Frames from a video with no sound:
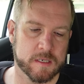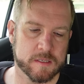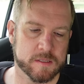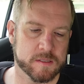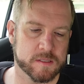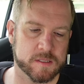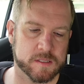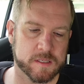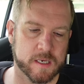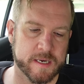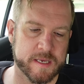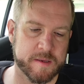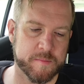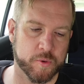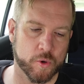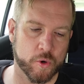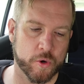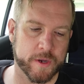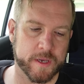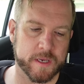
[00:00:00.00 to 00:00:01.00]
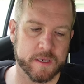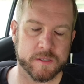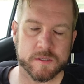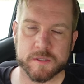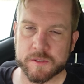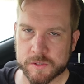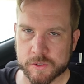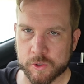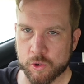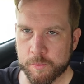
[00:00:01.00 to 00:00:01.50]
Sunny Boy
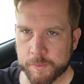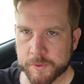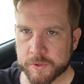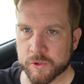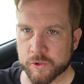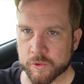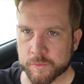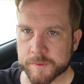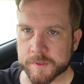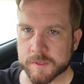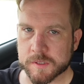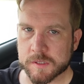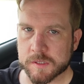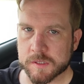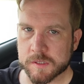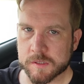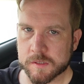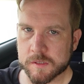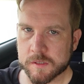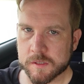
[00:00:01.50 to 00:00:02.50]
Zupa Dupas.